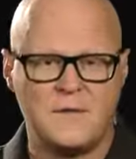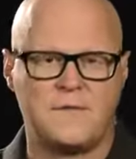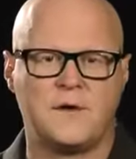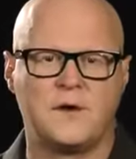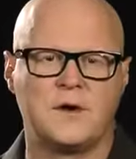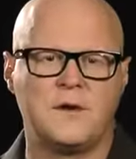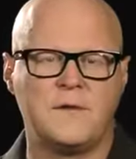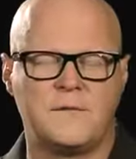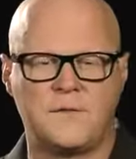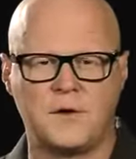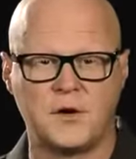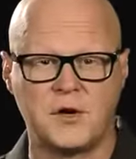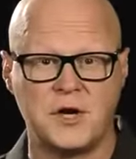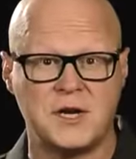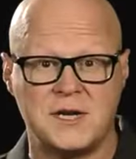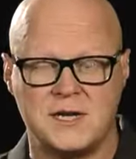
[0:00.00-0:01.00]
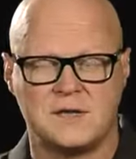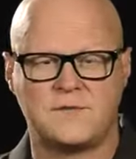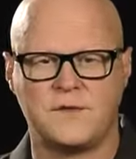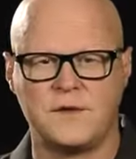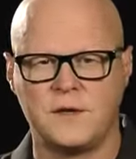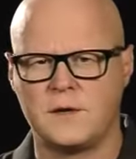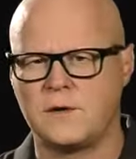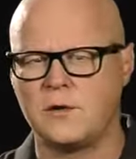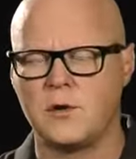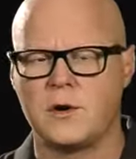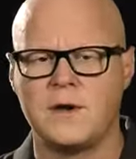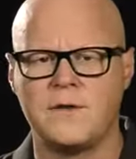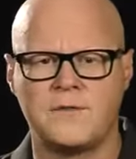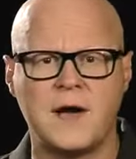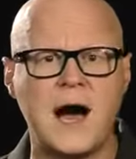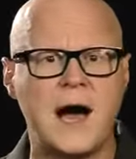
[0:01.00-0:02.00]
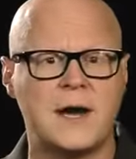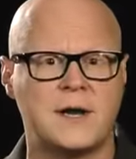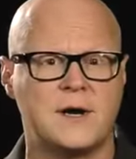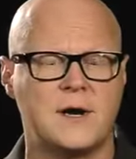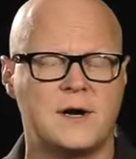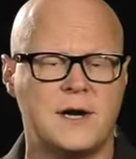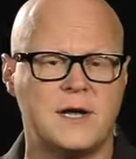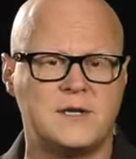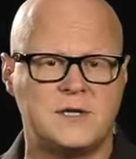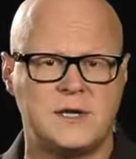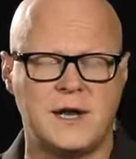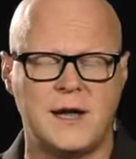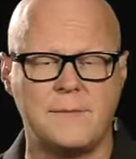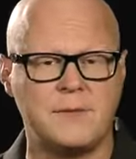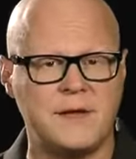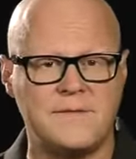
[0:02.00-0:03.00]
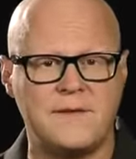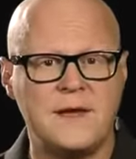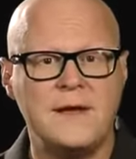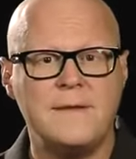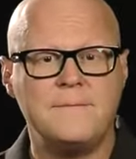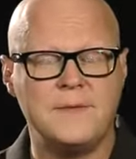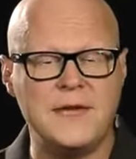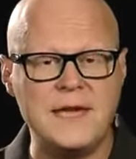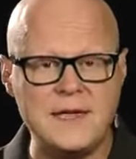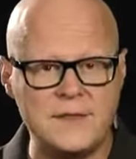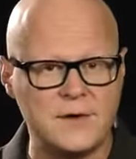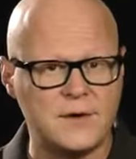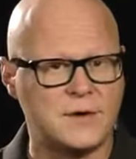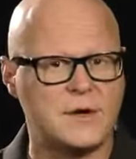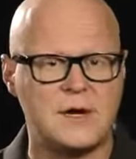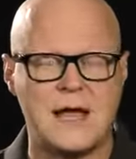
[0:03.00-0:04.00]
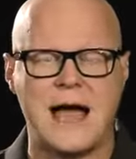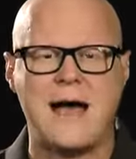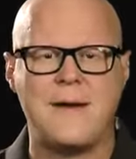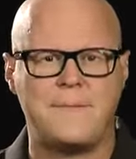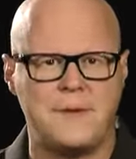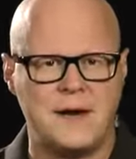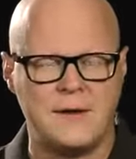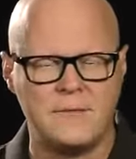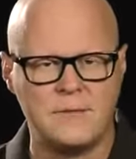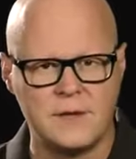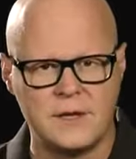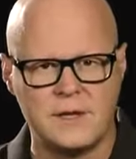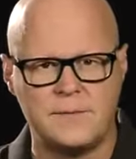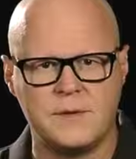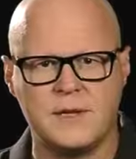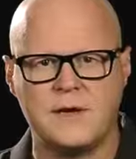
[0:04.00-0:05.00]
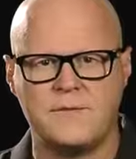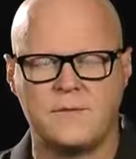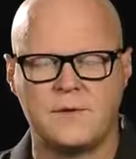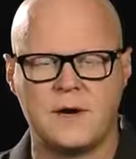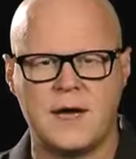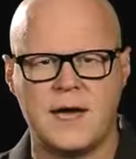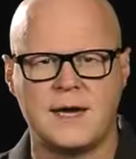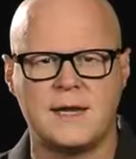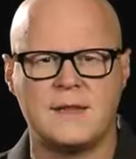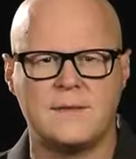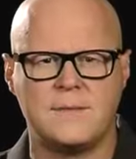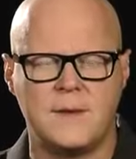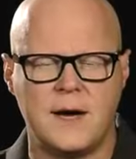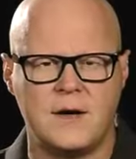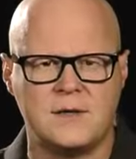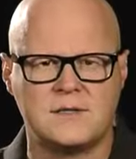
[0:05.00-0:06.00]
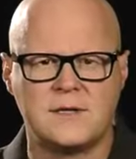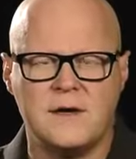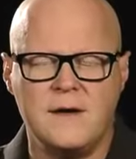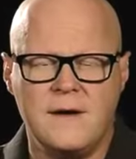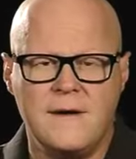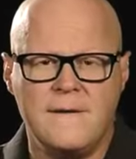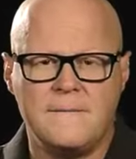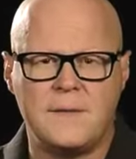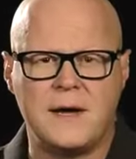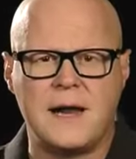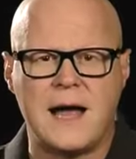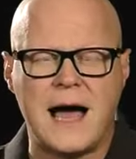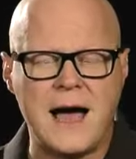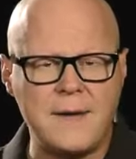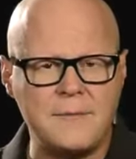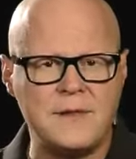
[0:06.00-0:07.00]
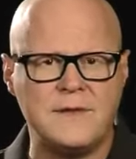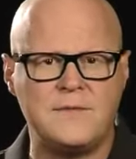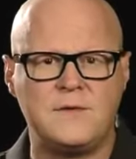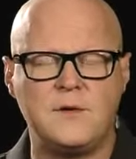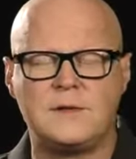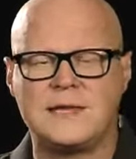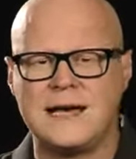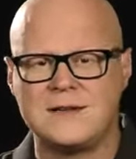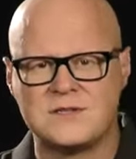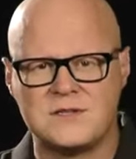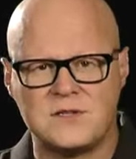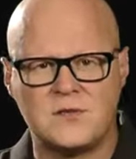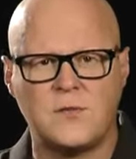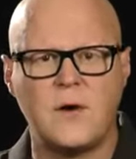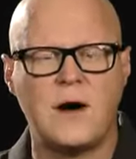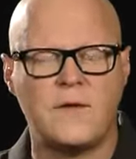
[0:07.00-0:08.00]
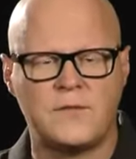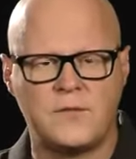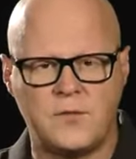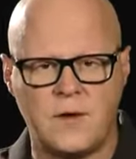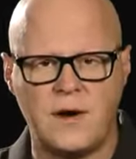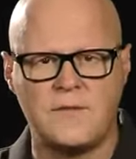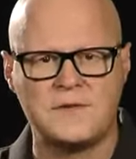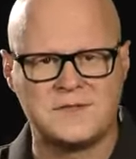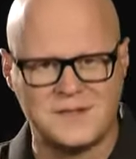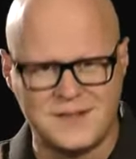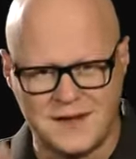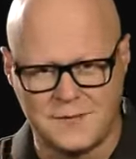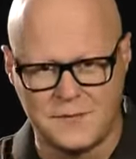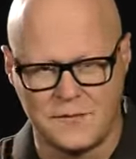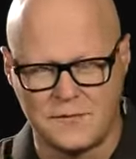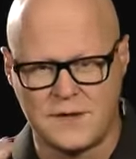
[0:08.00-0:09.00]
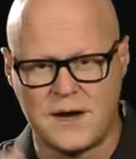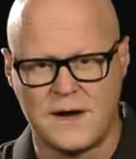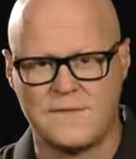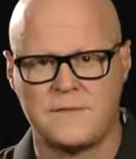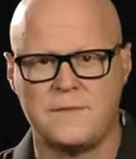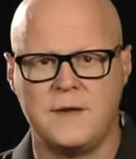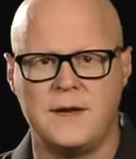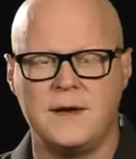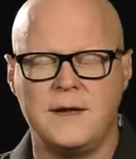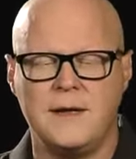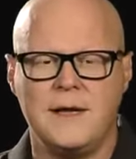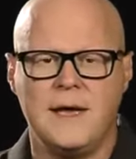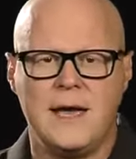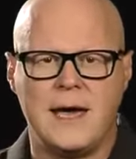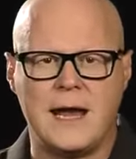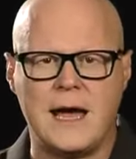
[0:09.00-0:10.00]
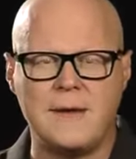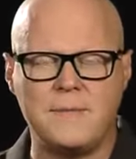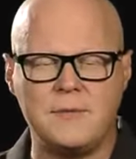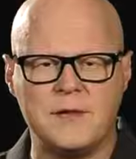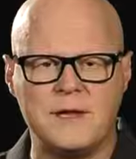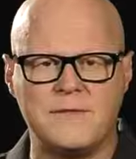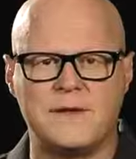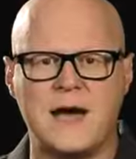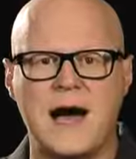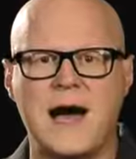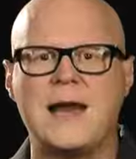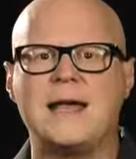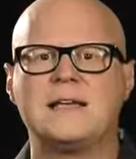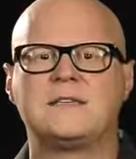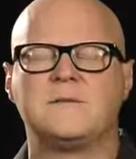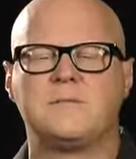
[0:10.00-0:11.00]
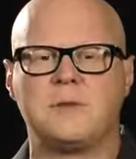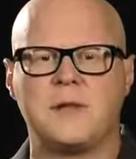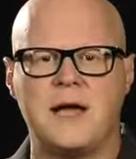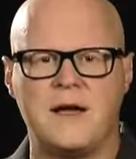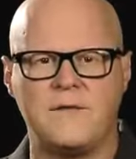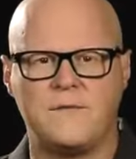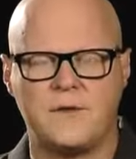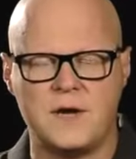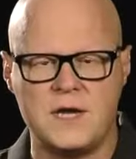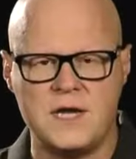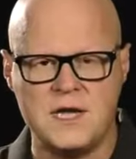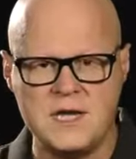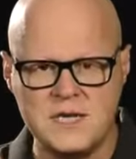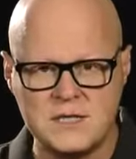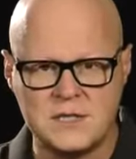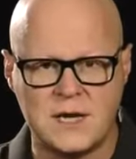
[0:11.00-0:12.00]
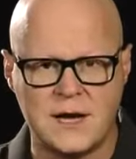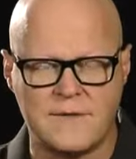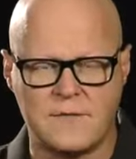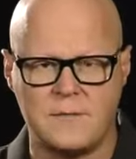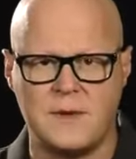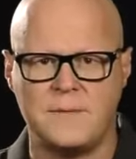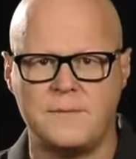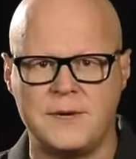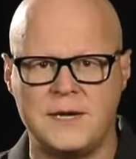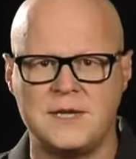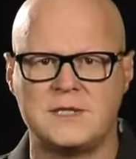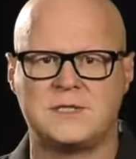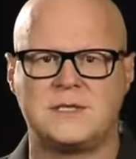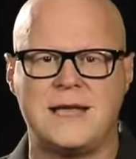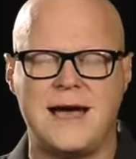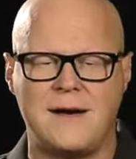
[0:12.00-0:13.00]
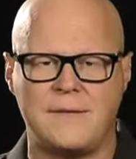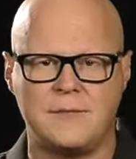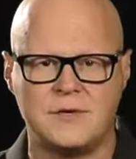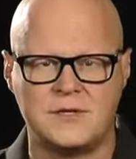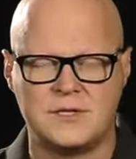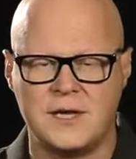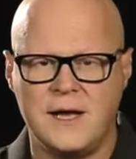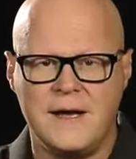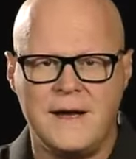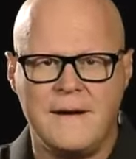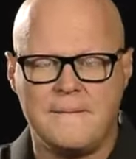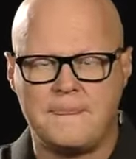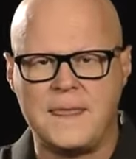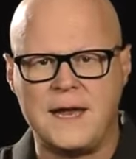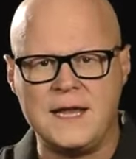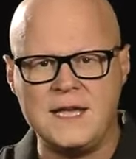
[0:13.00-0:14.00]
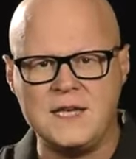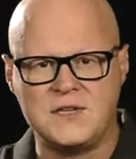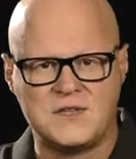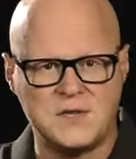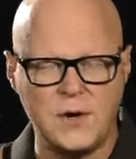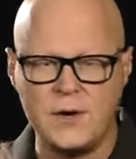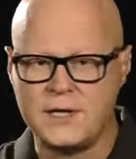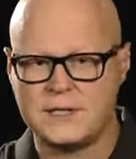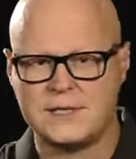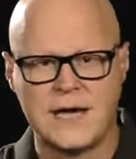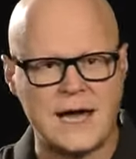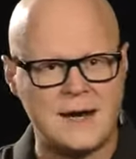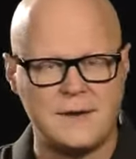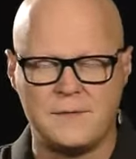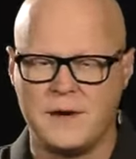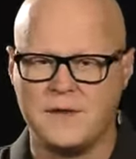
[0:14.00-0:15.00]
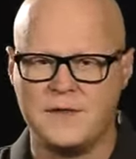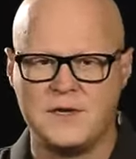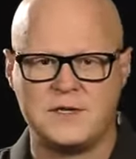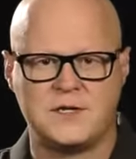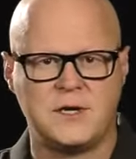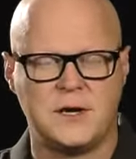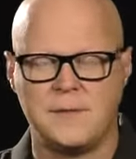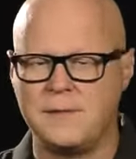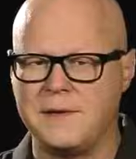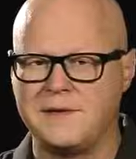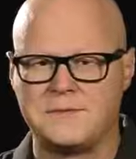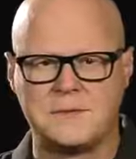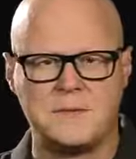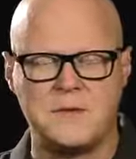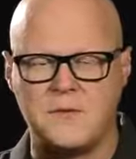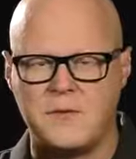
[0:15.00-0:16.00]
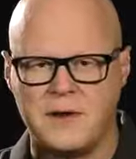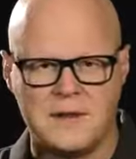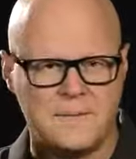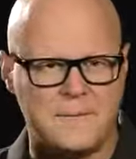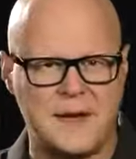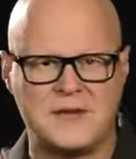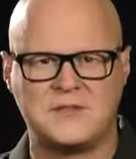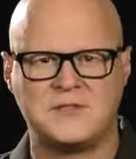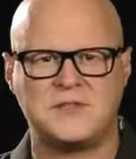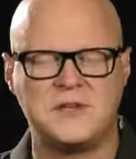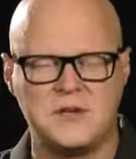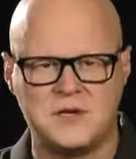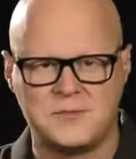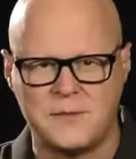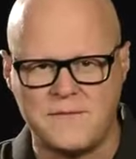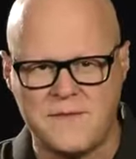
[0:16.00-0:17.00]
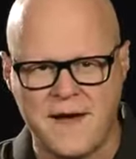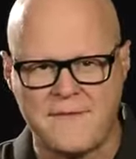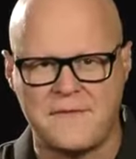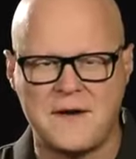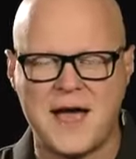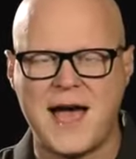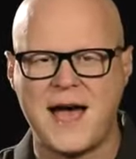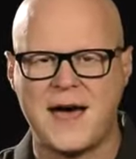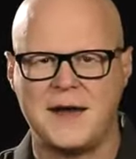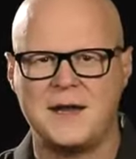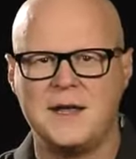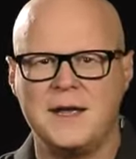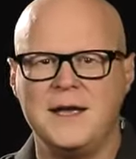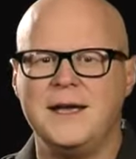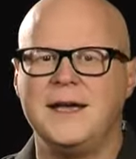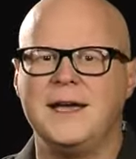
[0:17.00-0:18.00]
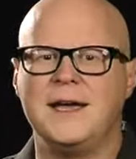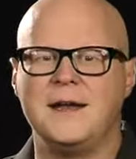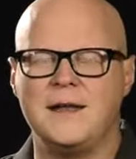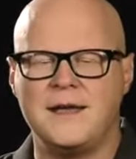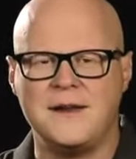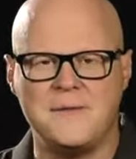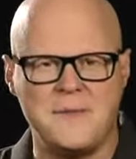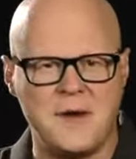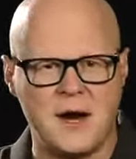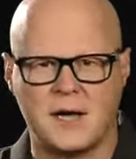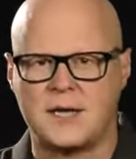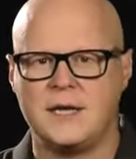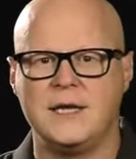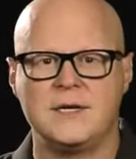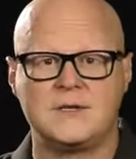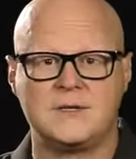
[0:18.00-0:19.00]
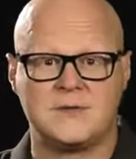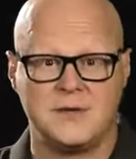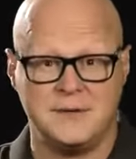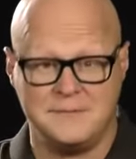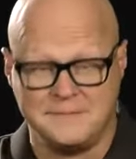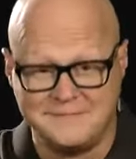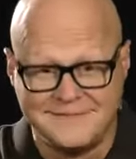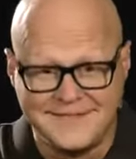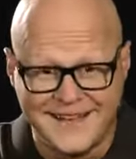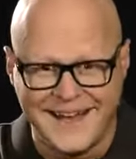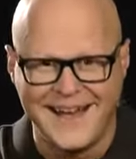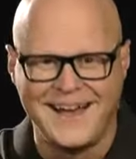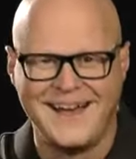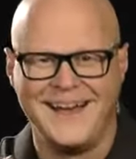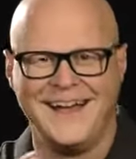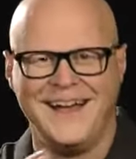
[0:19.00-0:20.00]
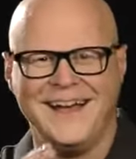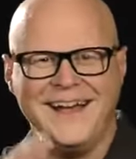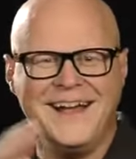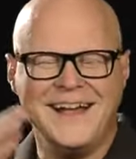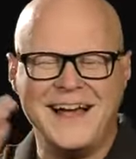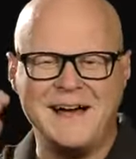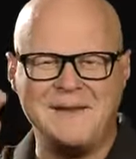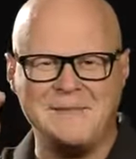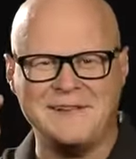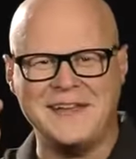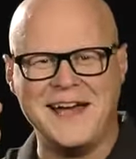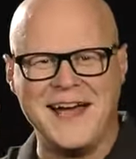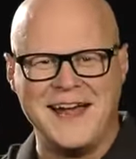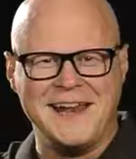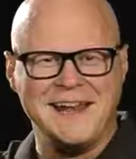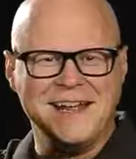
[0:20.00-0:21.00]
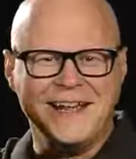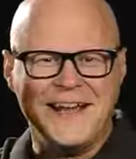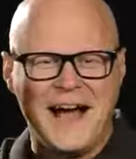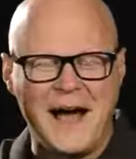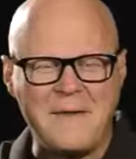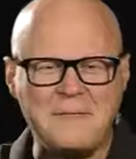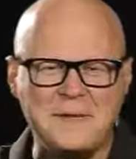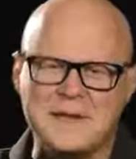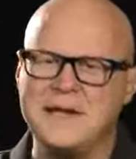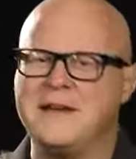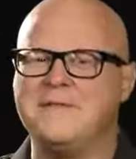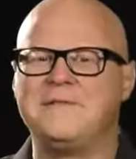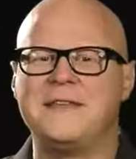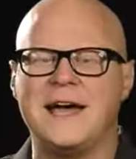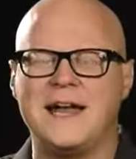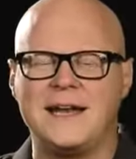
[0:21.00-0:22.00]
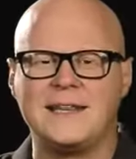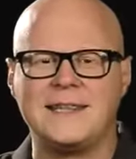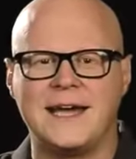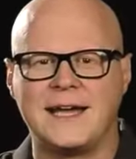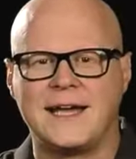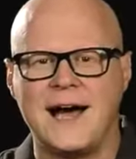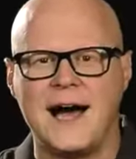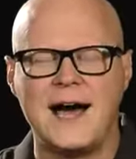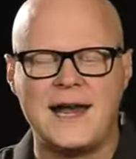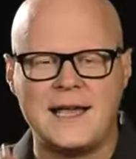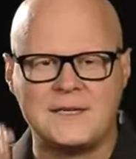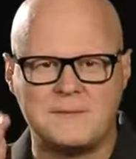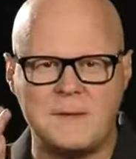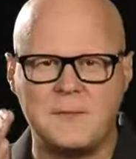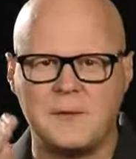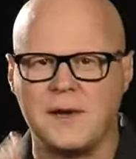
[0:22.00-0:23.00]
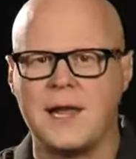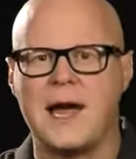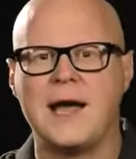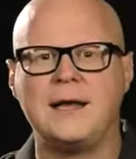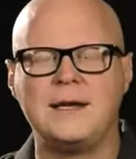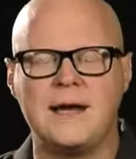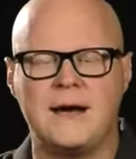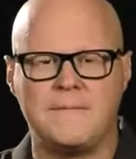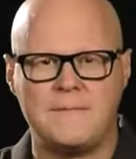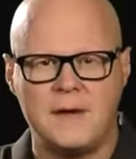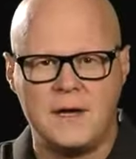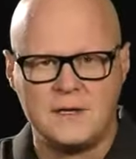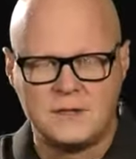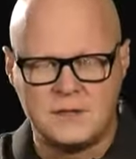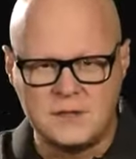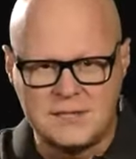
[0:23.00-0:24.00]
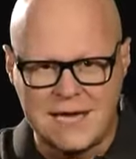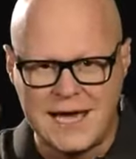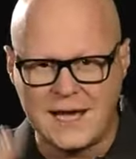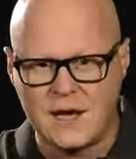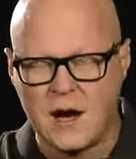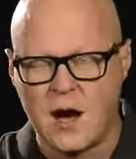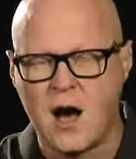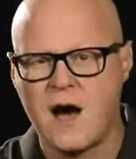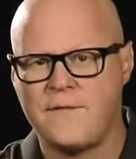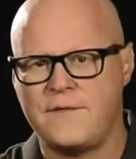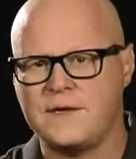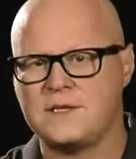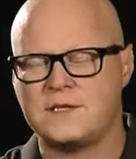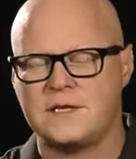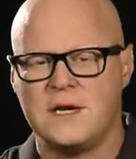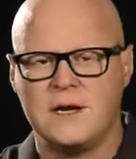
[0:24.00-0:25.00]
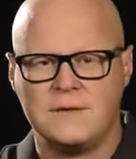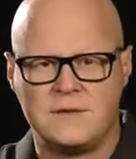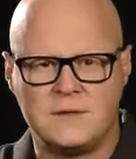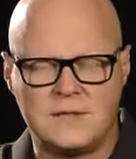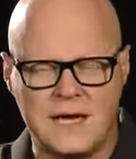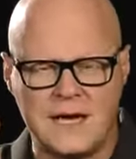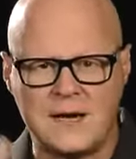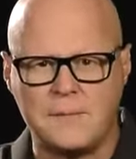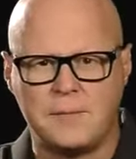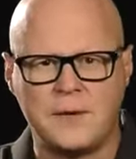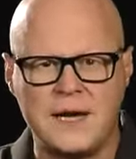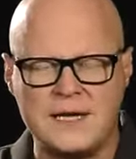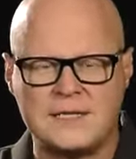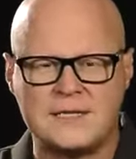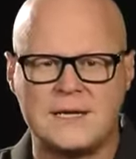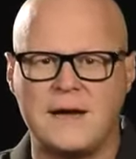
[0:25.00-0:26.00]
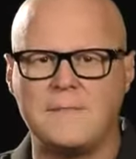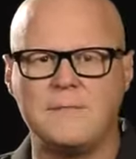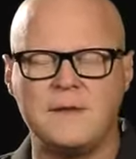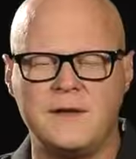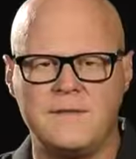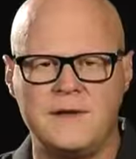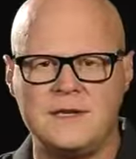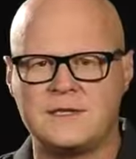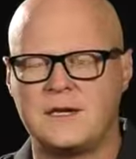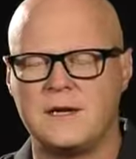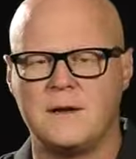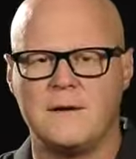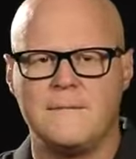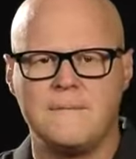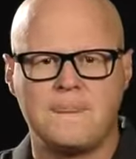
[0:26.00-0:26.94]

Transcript: for goodness, for the glory of God in our nation. I believe either could happen. I really believe we're hanging in the balance. But I believe 12 is a number of government. And I believe God has a plan for His government being established. And He's so excited about this year. I believe it's going to be one of the best years we've ever had in American history. How about that? I believe that God has people lined up to take office, to take a place. I believe there's going